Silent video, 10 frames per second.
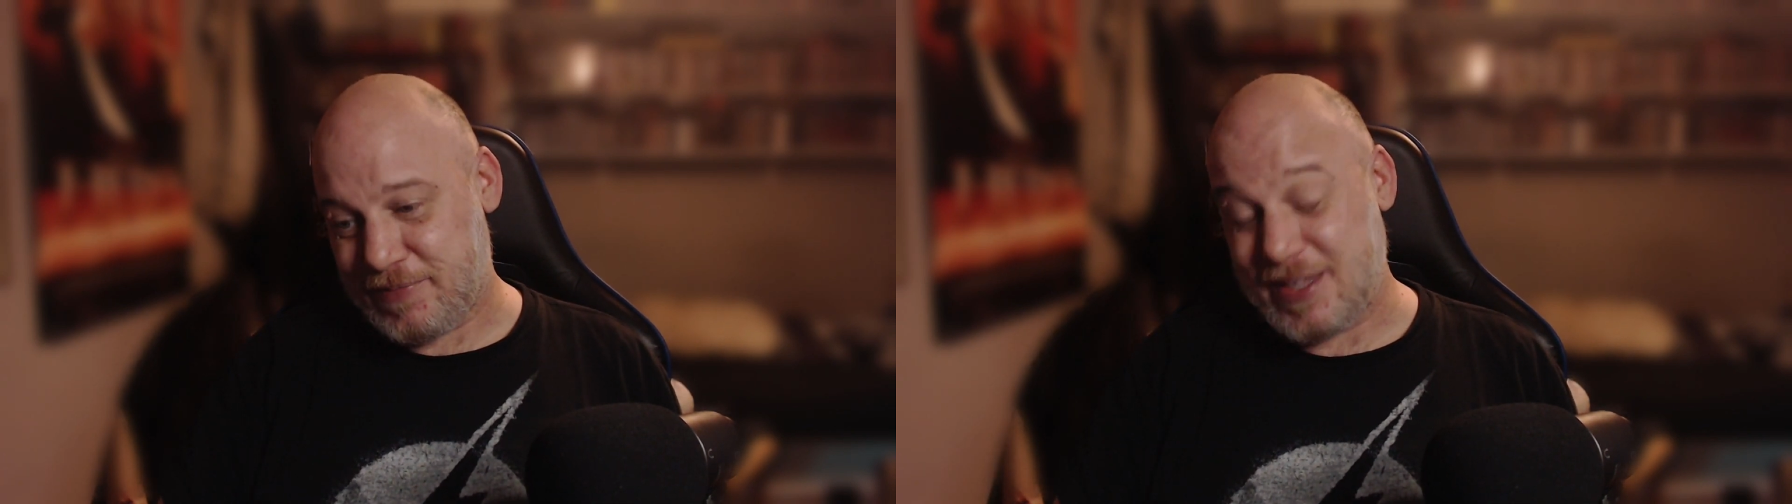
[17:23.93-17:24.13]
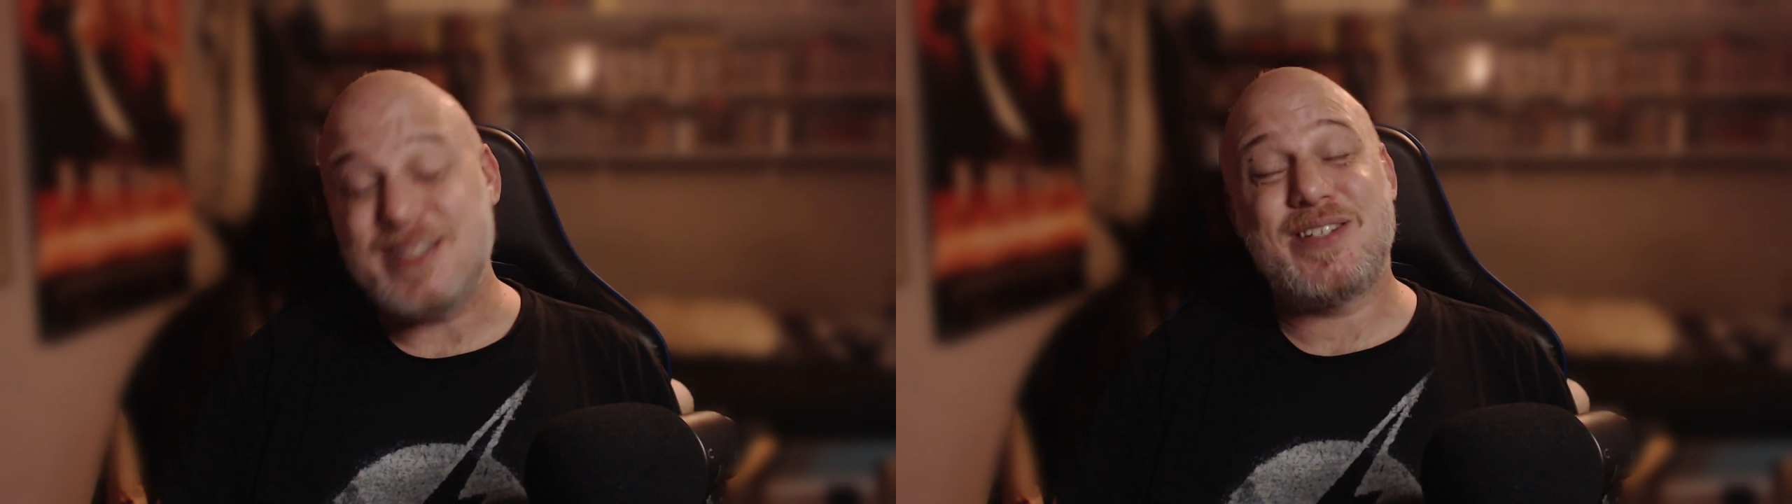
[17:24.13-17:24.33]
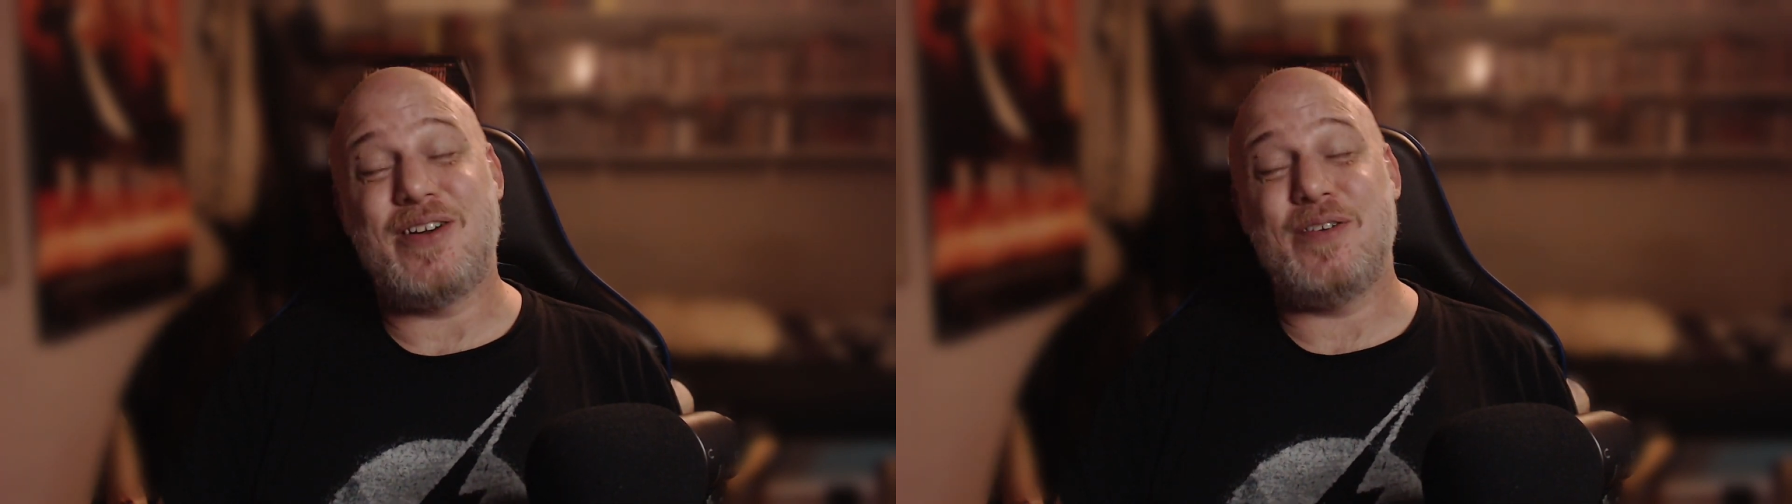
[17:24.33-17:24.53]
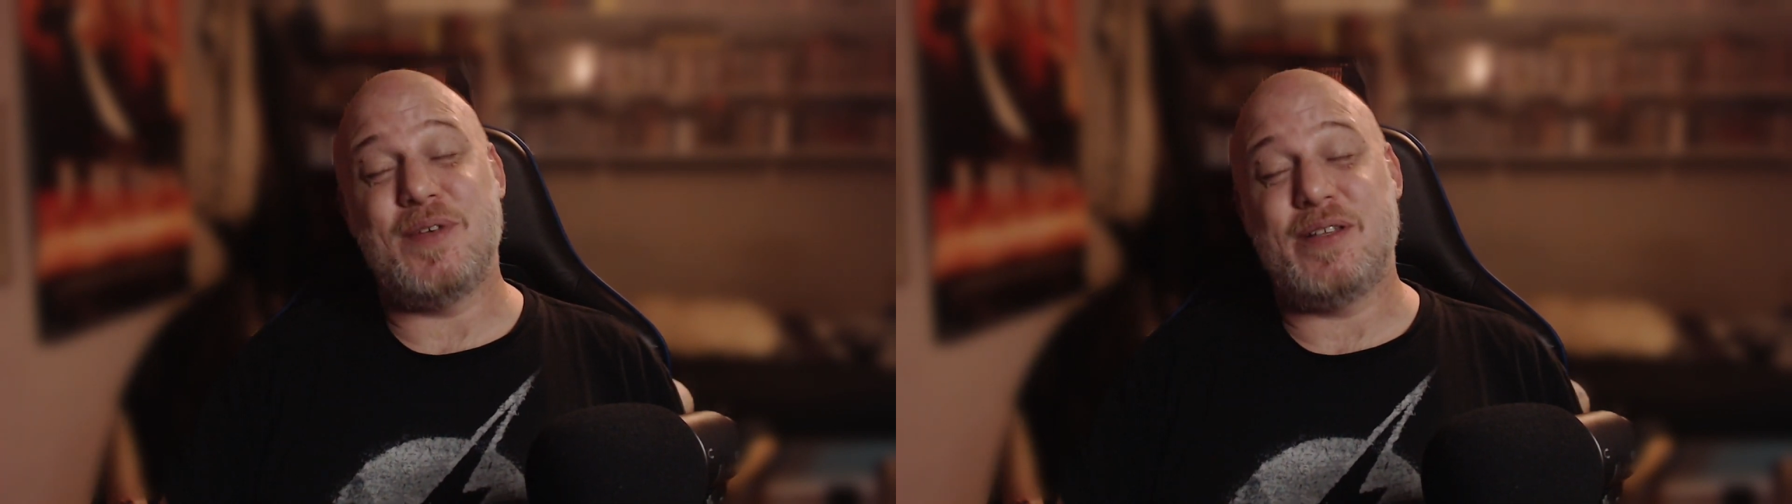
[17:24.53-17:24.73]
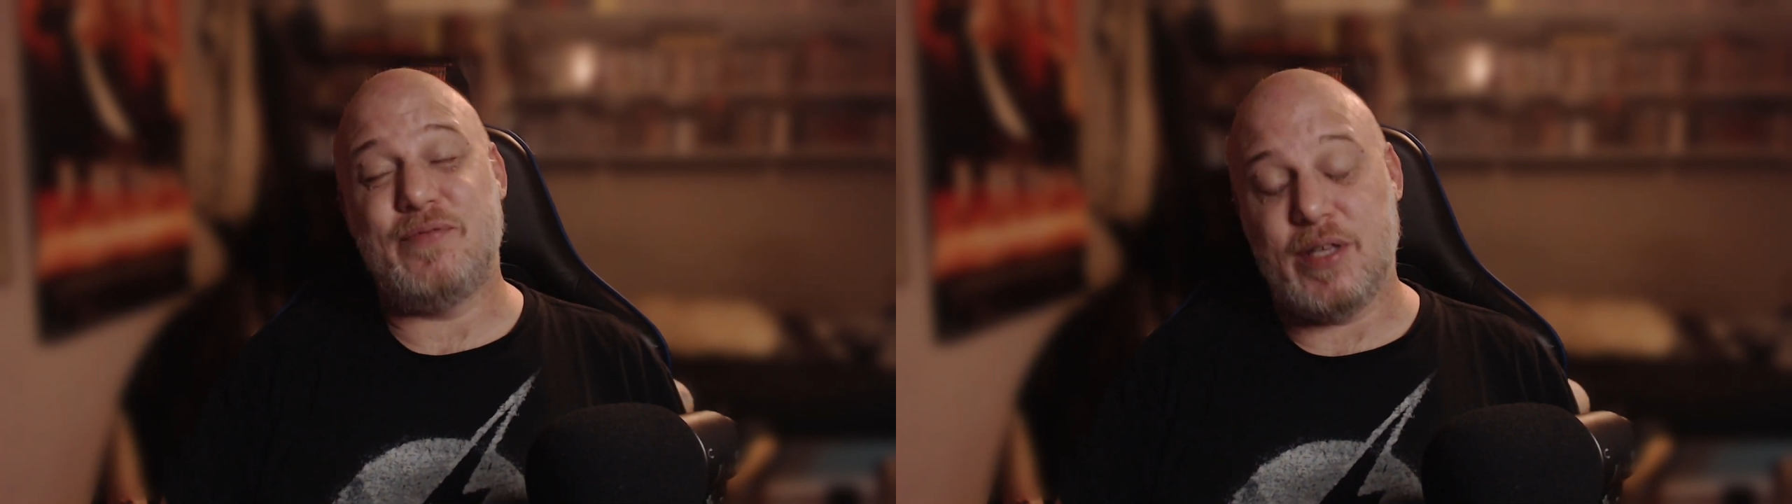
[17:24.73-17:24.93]
this
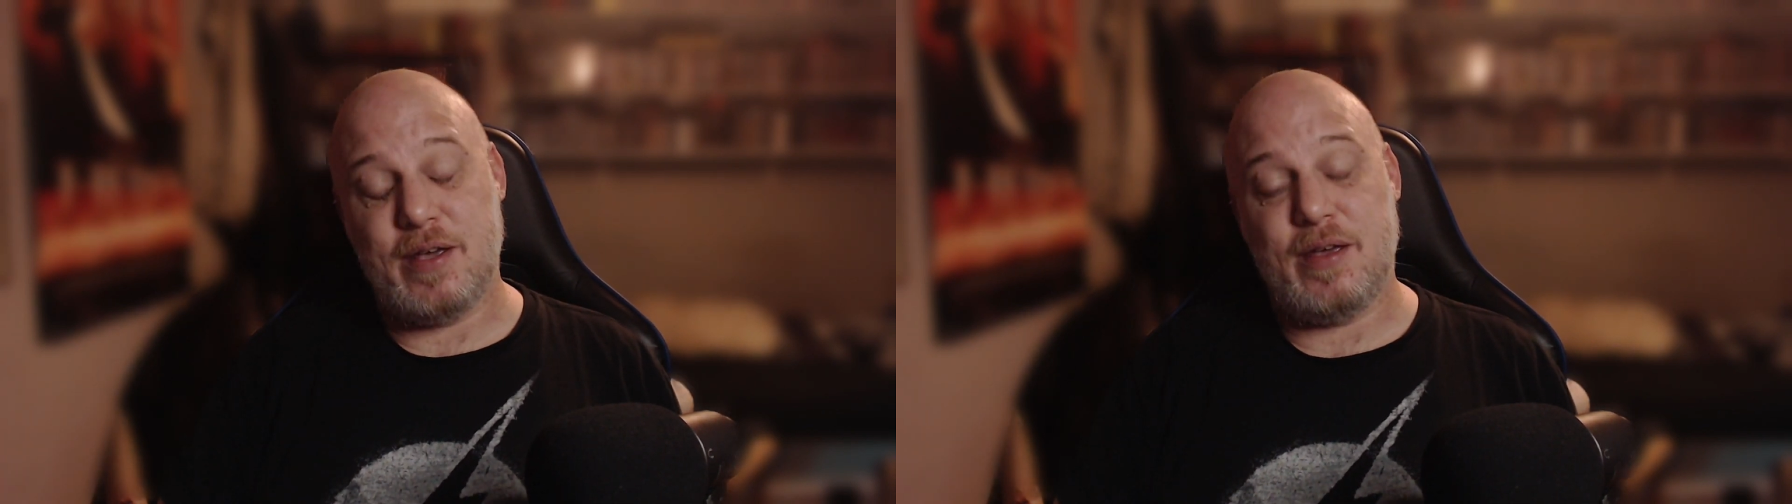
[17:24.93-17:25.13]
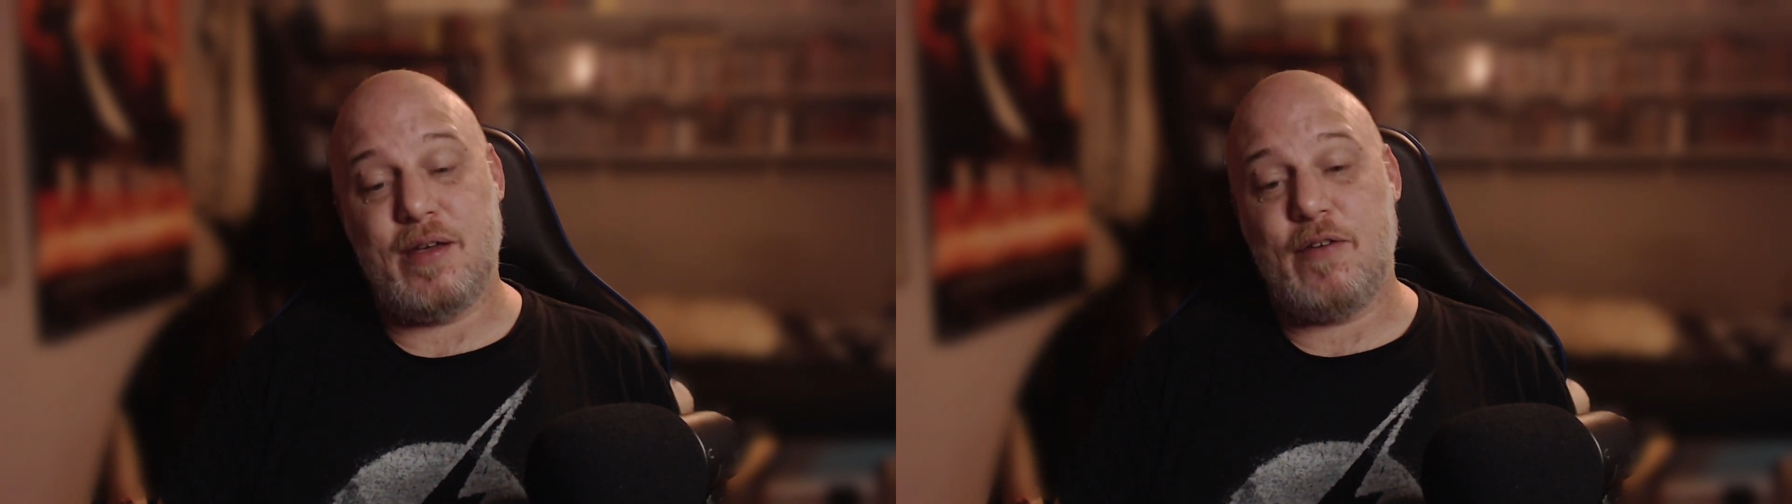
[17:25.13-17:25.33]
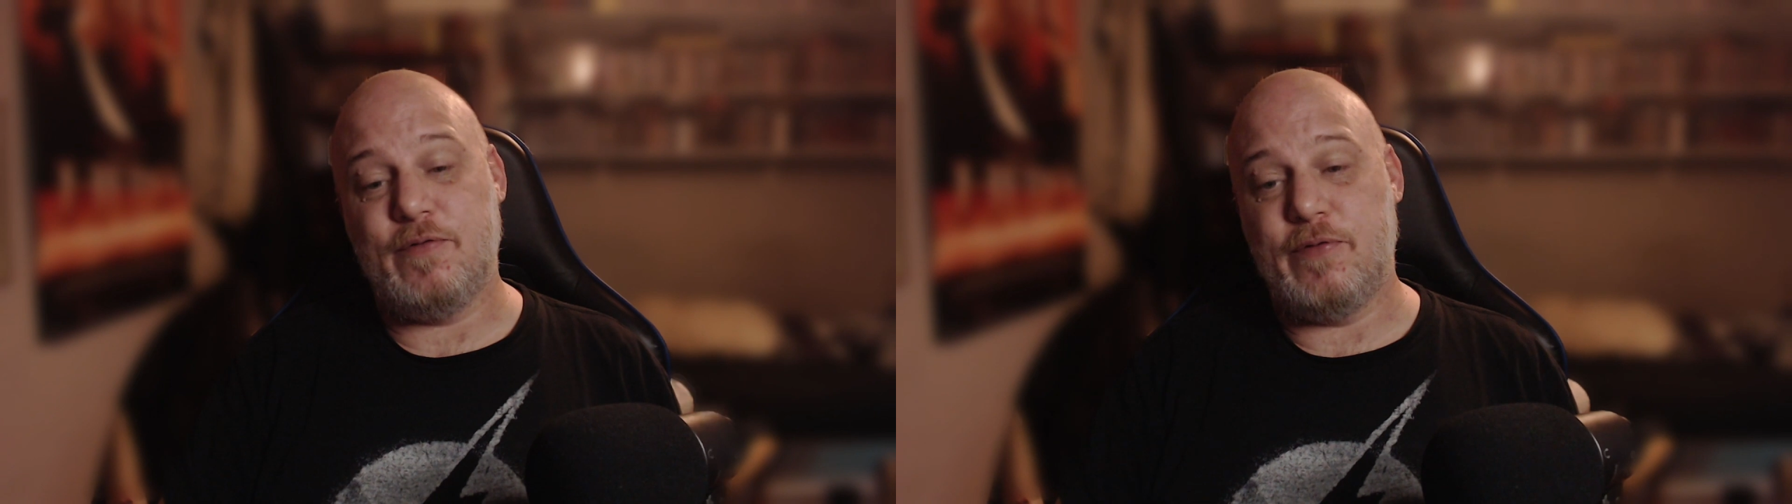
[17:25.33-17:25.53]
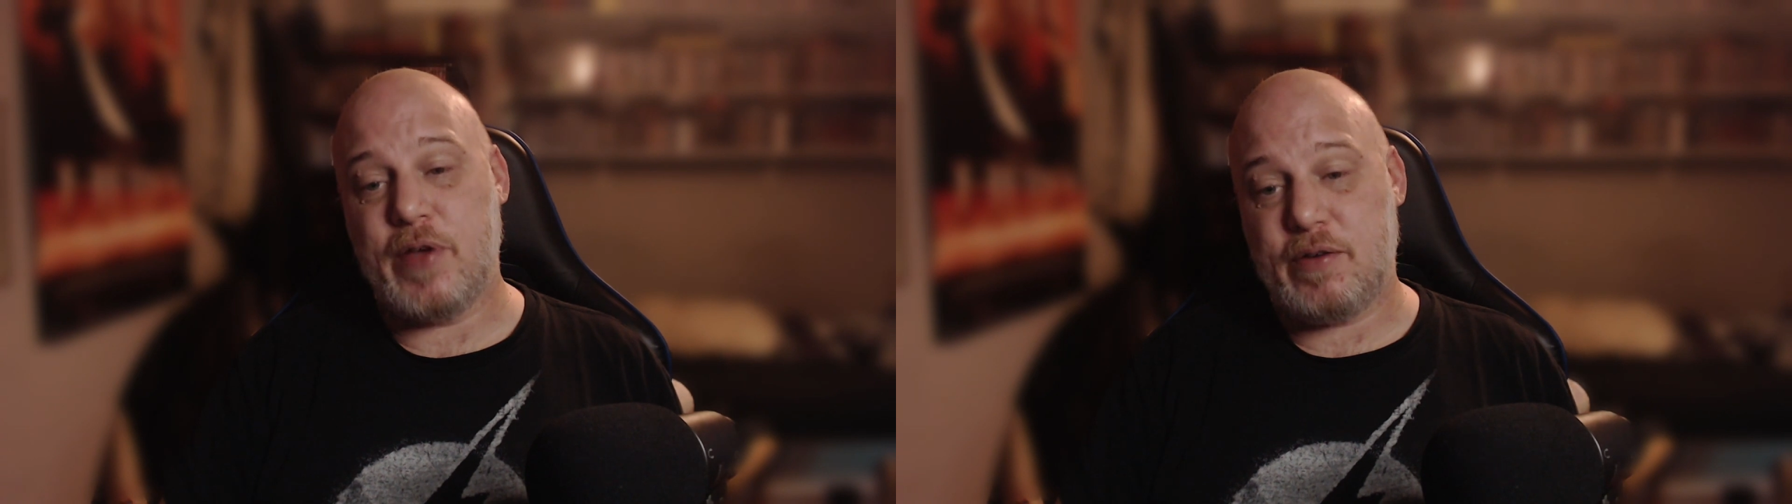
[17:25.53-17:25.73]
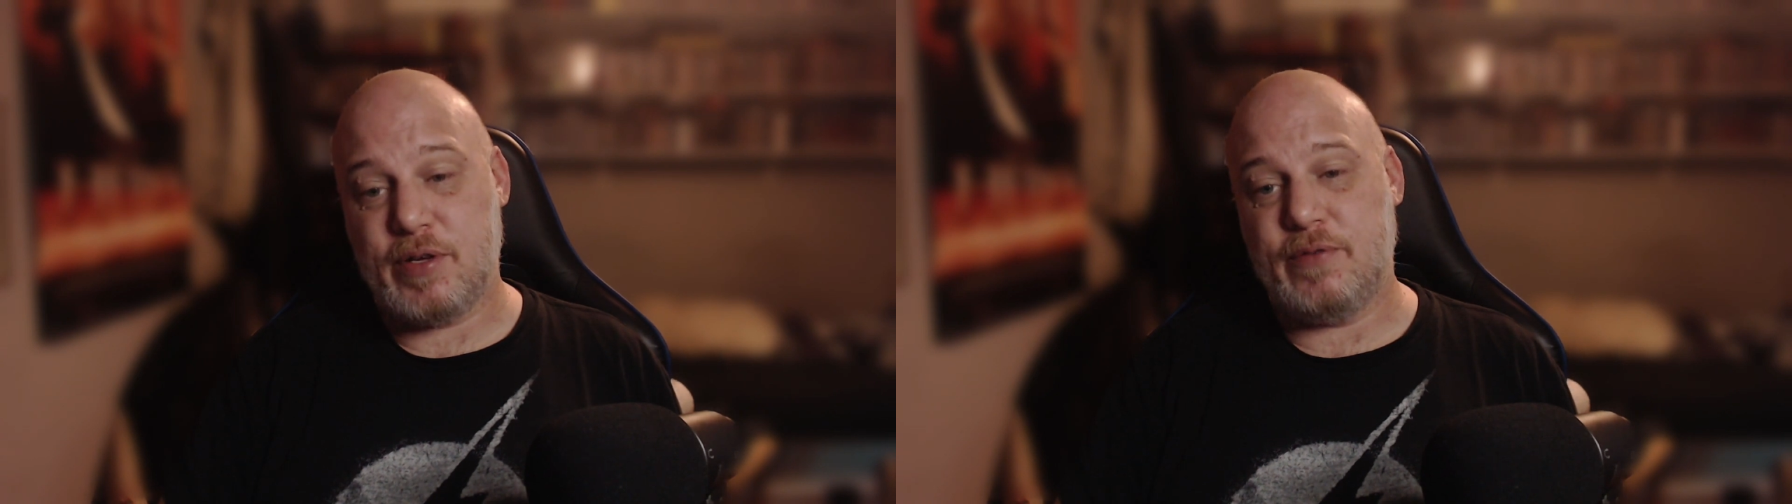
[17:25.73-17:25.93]
time of the year
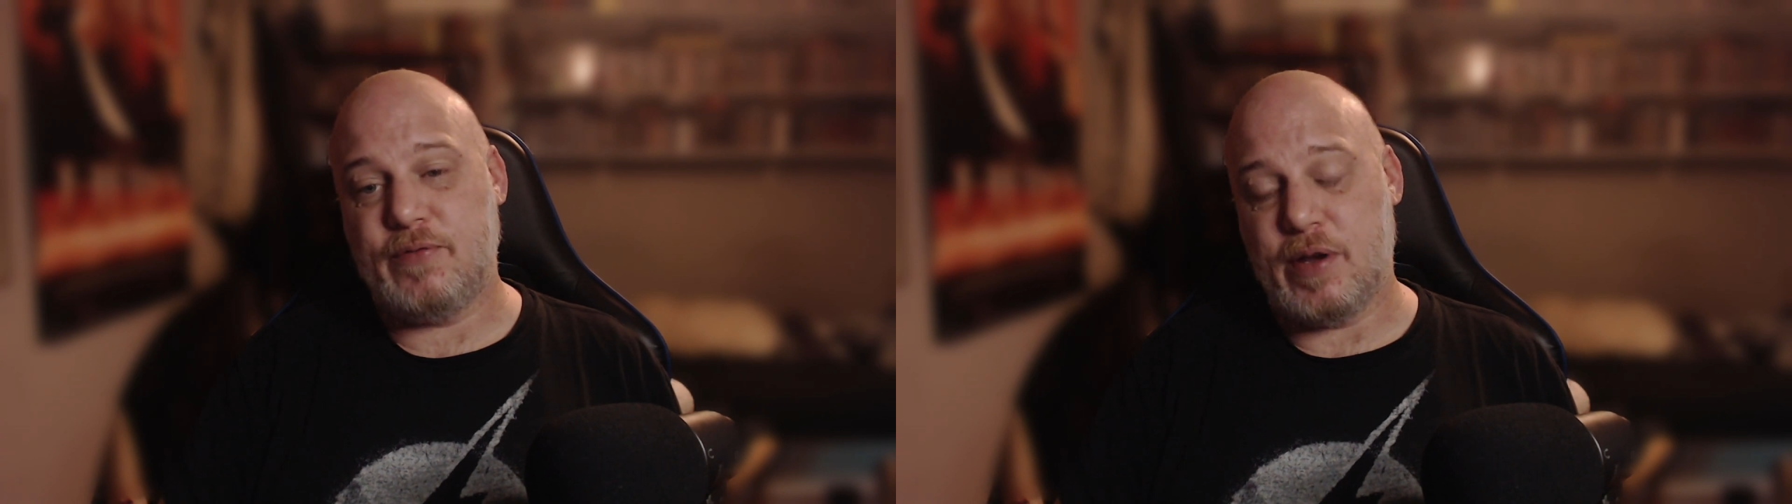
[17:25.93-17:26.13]
very,